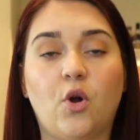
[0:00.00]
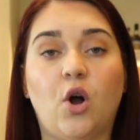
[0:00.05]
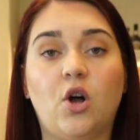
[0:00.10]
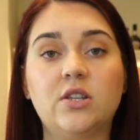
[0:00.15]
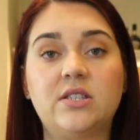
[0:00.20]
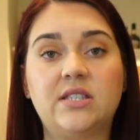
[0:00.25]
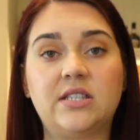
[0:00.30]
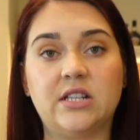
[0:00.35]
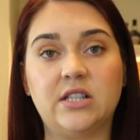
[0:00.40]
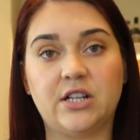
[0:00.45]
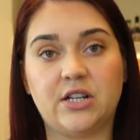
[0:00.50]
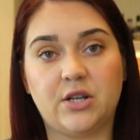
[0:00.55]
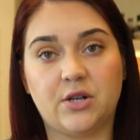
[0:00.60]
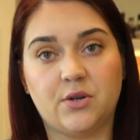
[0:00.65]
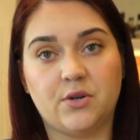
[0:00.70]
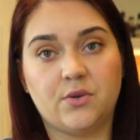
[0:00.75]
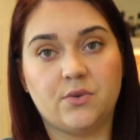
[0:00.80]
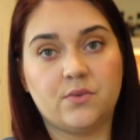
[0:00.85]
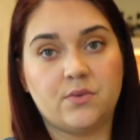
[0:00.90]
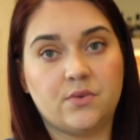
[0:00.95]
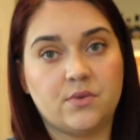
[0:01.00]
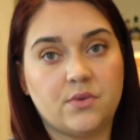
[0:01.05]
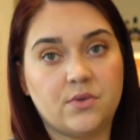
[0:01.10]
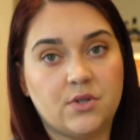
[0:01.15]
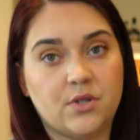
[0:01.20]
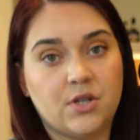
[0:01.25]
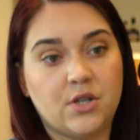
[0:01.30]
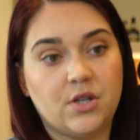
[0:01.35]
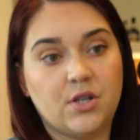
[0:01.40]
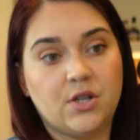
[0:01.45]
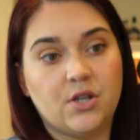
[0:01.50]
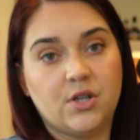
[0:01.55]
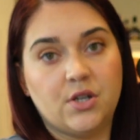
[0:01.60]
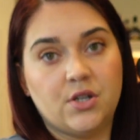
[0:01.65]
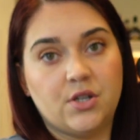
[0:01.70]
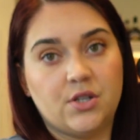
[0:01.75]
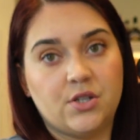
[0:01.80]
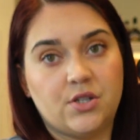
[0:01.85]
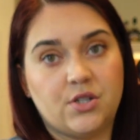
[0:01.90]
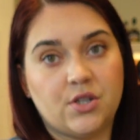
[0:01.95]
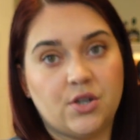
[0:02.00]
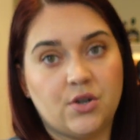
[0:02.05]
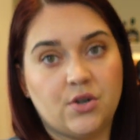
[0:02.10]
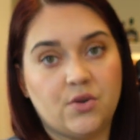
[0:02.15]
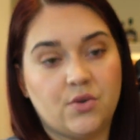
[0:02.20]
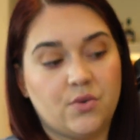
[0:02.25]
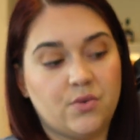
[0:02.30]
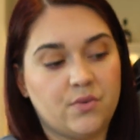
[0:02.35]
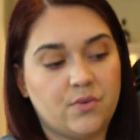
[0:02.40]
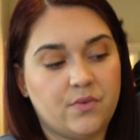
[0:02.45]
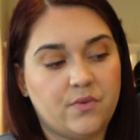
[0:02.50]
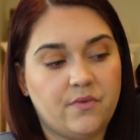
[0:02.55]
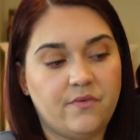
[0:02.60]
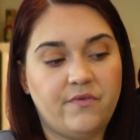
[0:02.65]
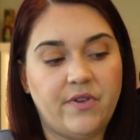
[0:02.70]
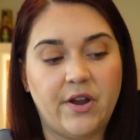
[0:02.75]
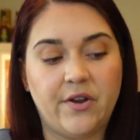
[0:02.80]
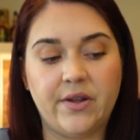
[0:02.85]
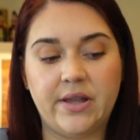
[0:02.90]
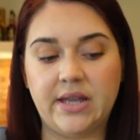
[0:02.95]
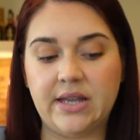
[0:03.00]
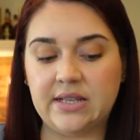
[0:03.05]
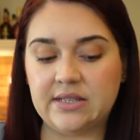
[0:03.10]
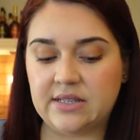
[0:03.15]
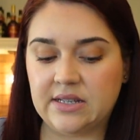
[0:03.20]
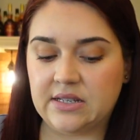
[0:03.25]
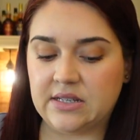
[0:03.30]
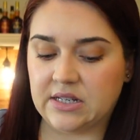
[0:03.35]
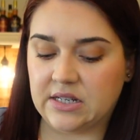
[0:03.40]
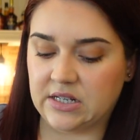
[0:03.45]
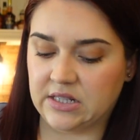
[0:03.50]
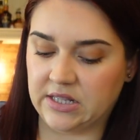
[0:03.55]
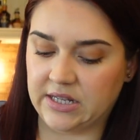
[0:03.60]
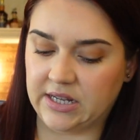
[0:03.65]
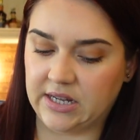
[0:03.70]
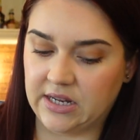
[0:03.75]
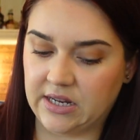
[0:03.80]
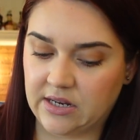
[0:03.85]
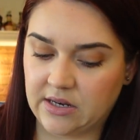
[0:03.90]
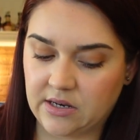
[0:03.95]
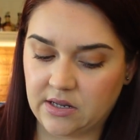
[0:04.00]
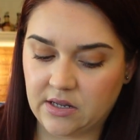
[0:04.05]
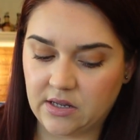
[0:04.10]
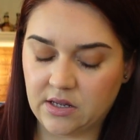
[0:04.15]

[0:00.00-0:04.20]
all silicone, so very easy to clean.